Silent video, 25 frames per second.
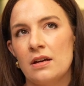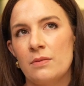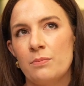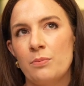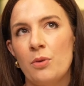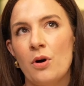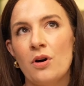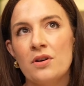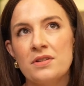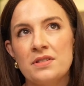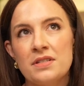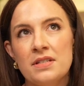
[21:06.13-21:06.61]

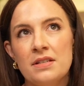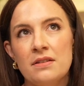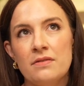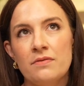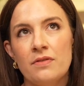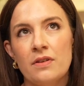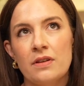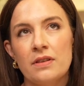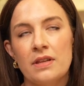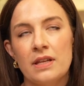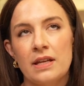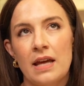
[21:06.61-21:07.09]
positive
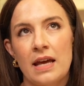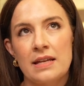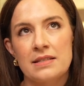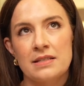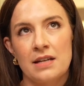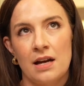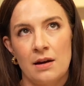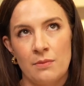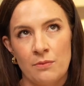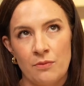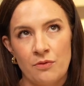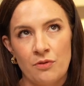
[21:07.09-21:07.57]
that has
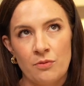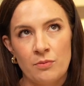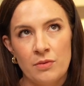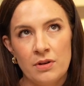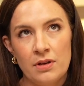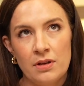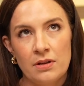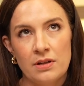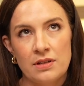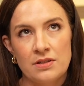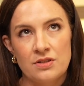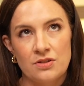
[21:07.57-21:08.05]
come from
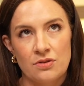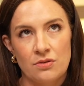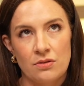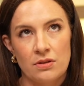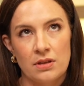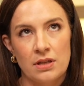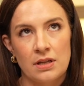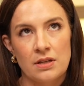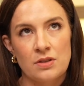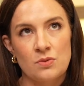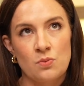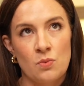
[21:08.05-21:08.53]
it is 2 things.